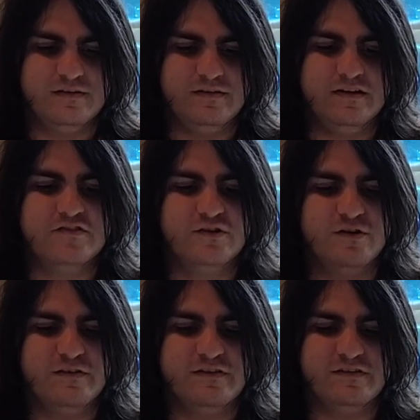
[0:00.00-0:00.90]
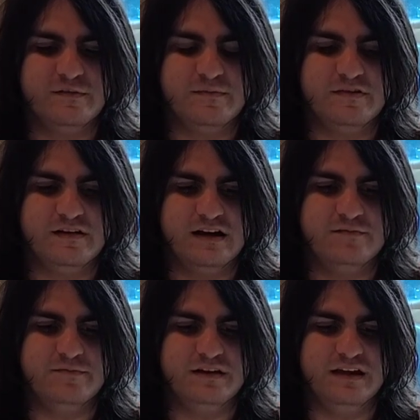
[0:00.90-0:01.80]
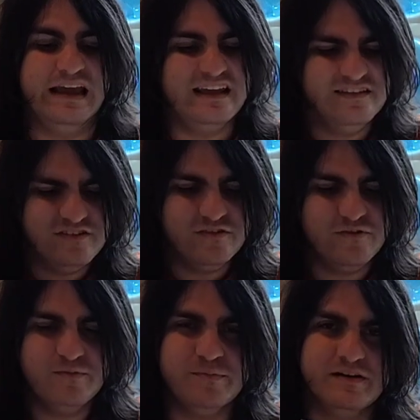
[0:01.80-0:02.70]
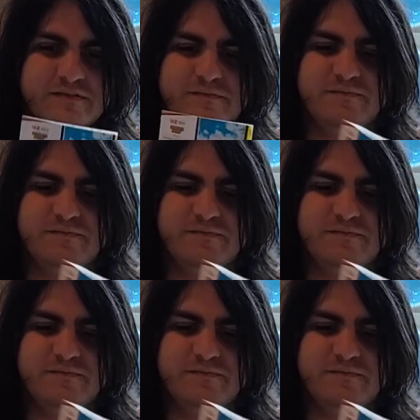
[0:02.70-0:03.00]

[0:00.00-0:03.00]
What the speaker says: Not sure if it's something I'd be into, but